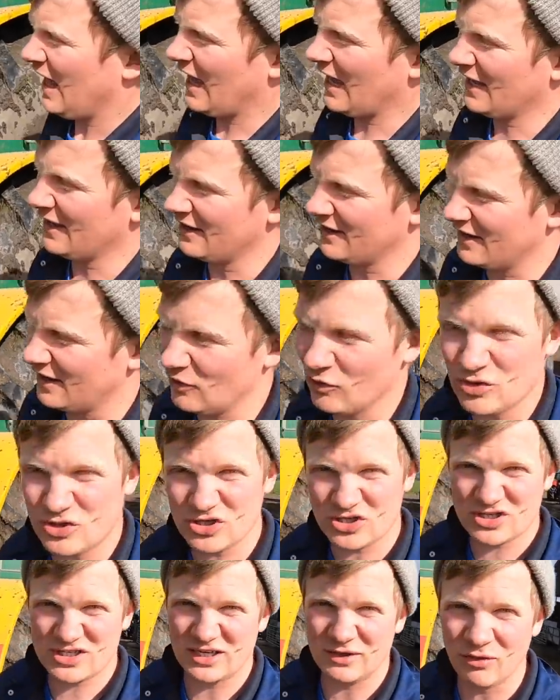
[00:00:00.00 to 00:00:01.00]
And we'll
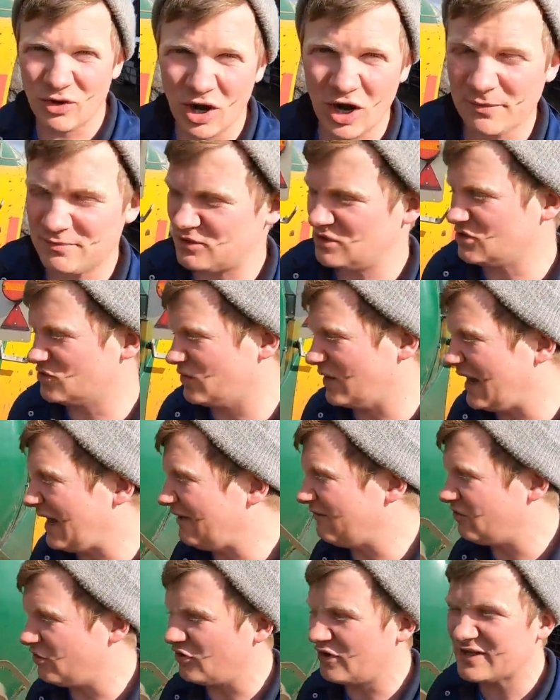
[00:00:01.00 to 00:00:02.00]
just see what options we
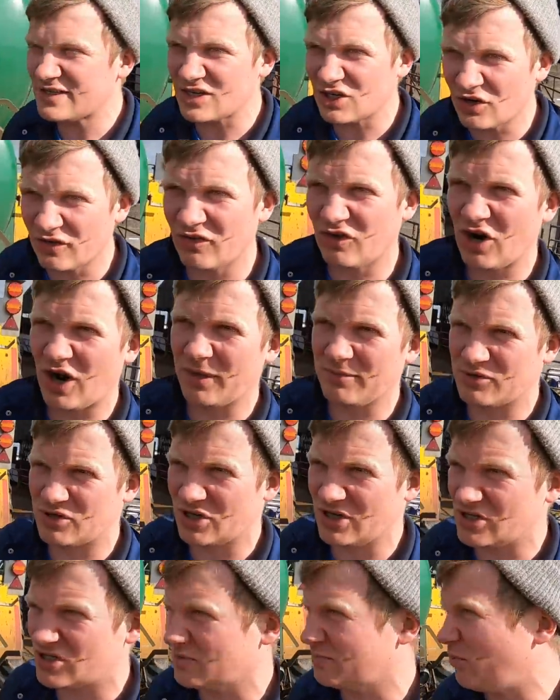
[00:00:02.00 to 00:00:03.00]
have. There is another
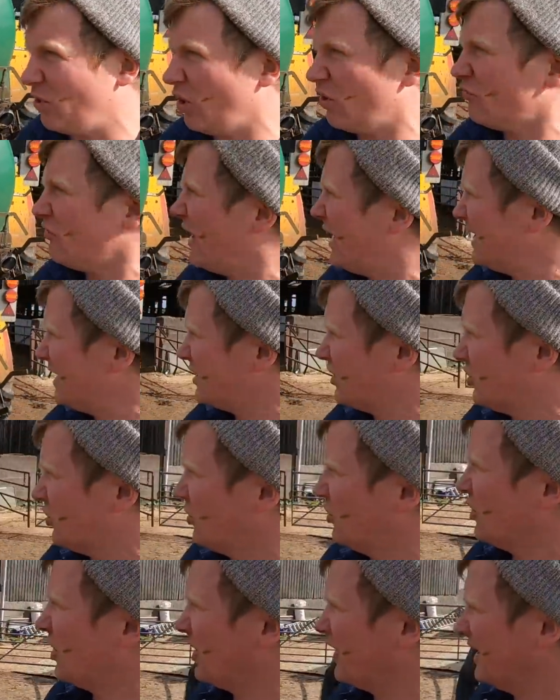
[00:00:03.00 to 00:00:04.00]
option to put a rain
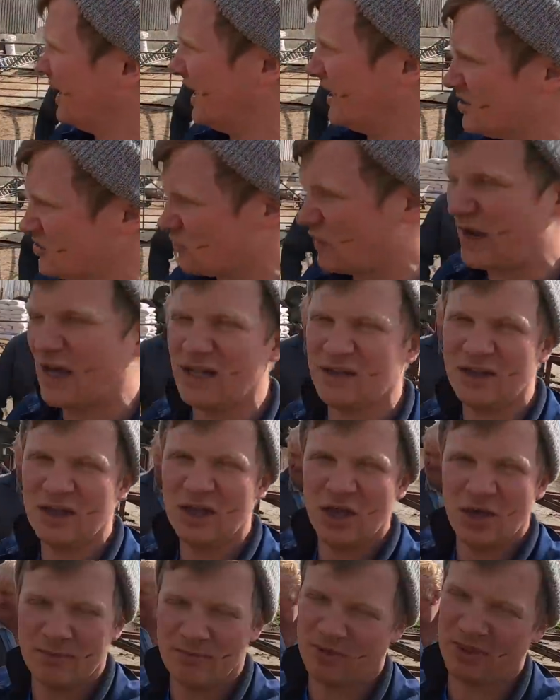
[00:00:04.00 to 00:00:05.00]
gun on it as well,
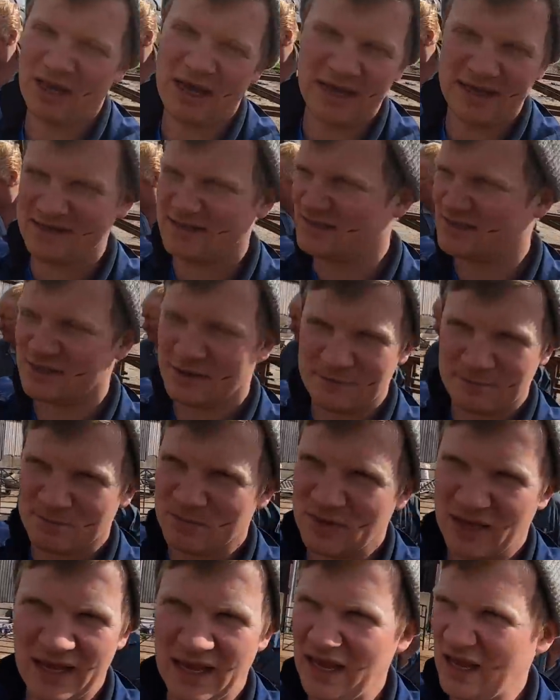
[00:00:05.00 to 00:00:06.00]
but that is
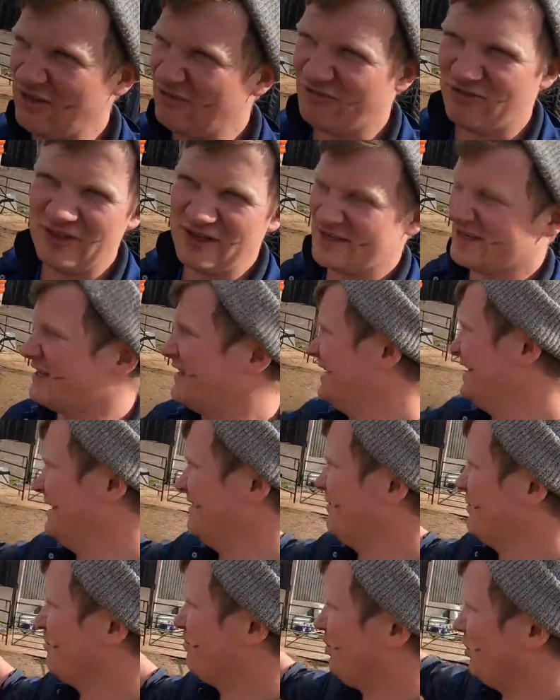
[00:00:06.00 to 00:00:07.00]
if this can
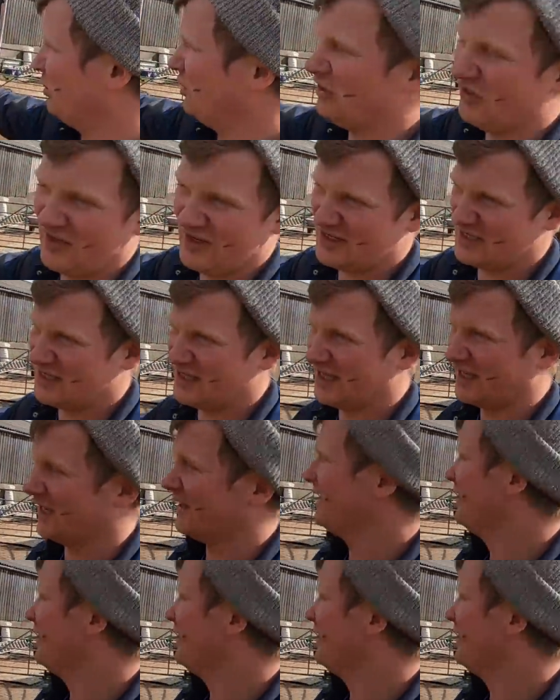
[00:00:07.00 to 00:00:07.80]
even pull this thing.